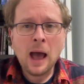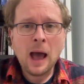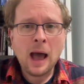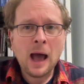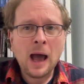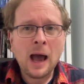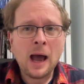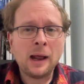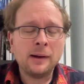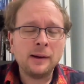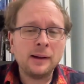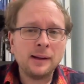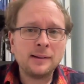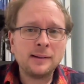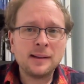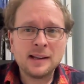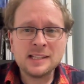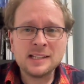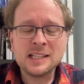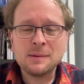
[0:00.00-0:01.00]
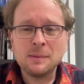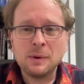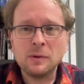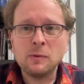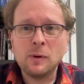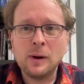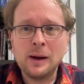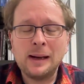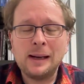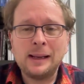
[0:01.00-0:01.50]
and a testament
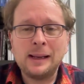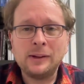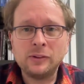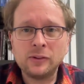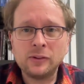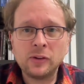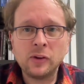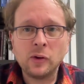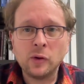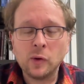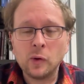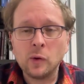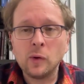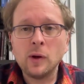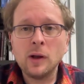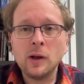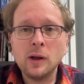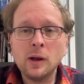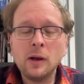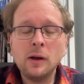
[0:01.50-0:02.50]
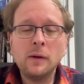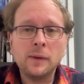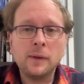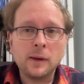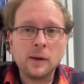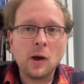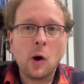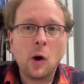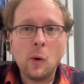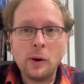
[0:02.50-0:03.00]
really to the
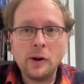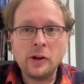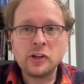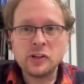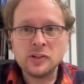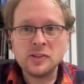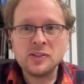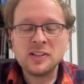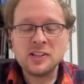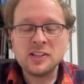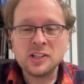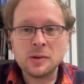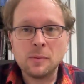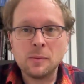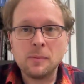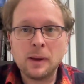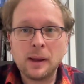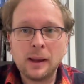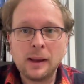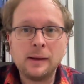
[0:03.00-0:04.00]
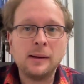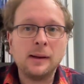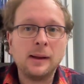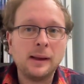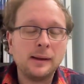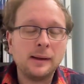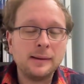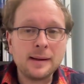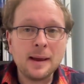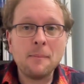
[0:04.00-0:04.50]
coalition system in
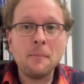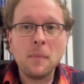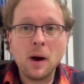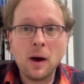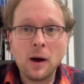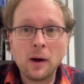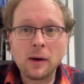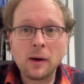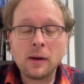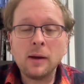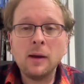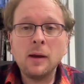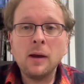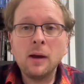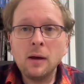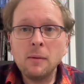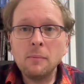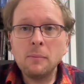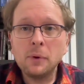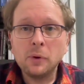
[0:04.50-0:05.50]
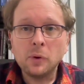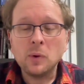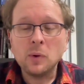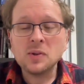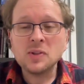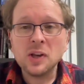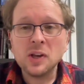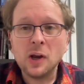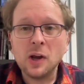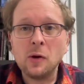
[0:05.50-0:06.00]
Denmark, but
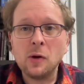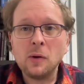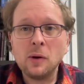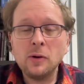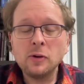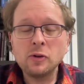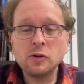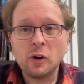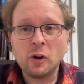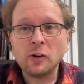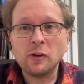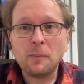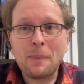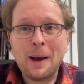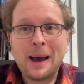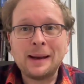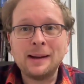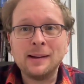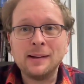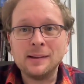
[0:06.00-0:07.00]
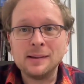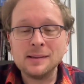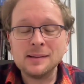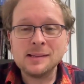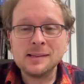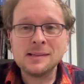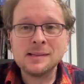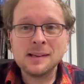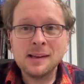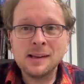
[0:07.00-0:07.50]
also trying to
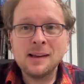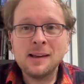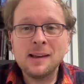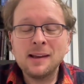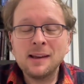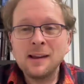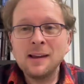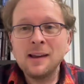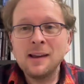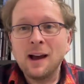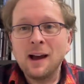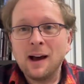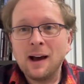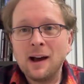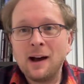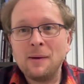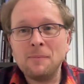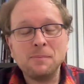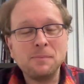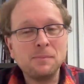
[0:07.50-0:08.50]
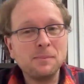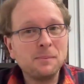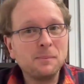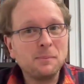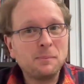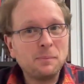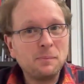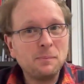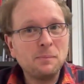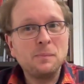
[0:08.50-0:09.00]
balance
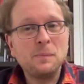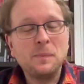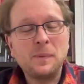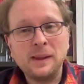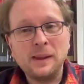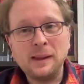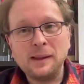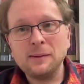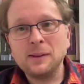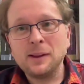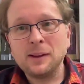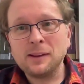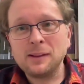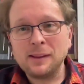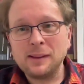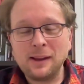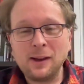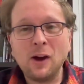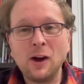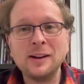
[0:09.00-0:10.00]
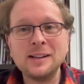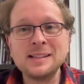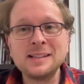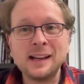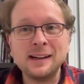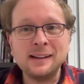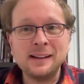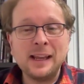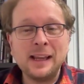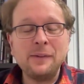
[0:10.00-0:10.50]
the kind of
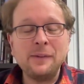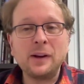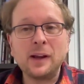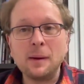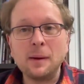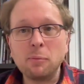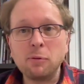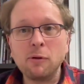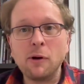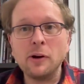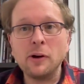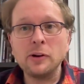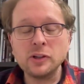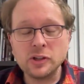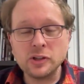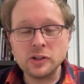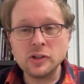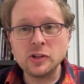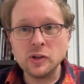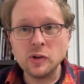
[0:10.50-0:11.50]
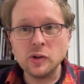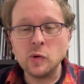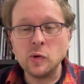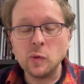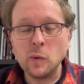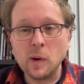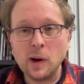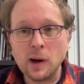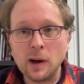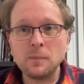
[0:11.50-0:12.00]
Scandinavian approach
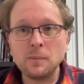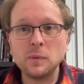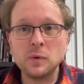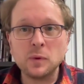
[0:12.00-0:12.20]
to